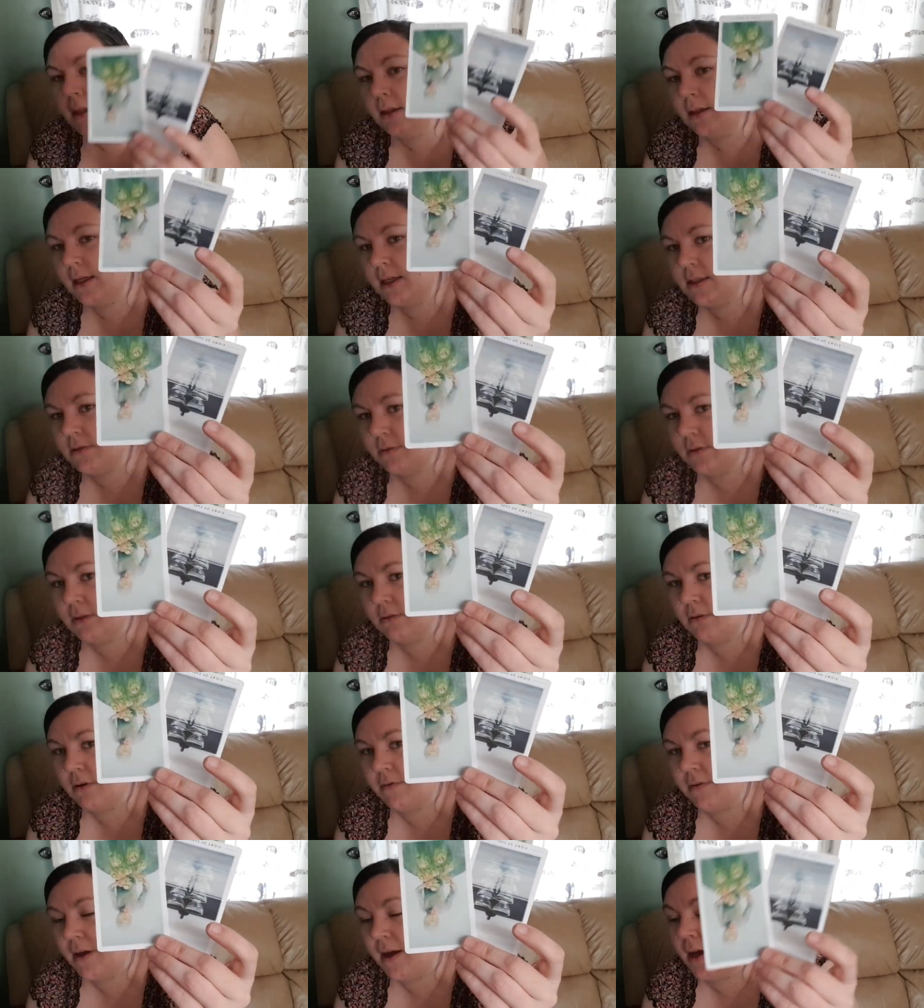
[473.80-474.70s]
These are in the
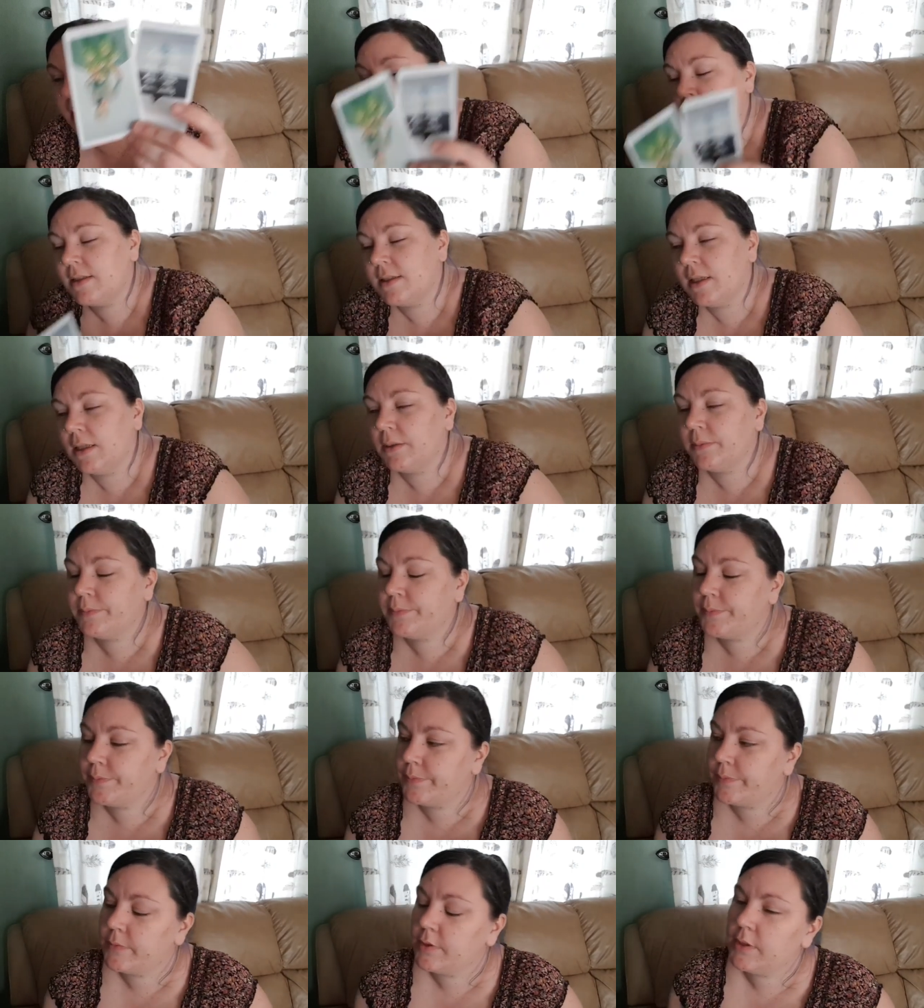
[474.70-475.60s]
reverse.
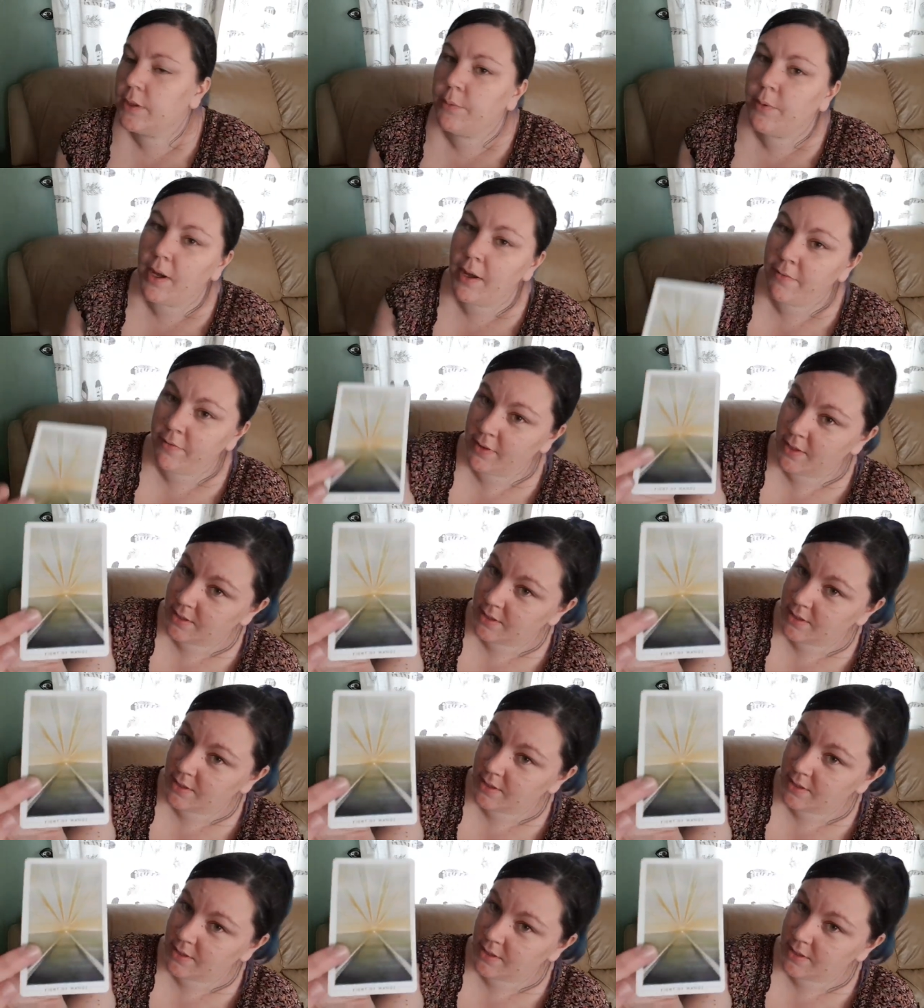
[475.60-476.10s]
So whatever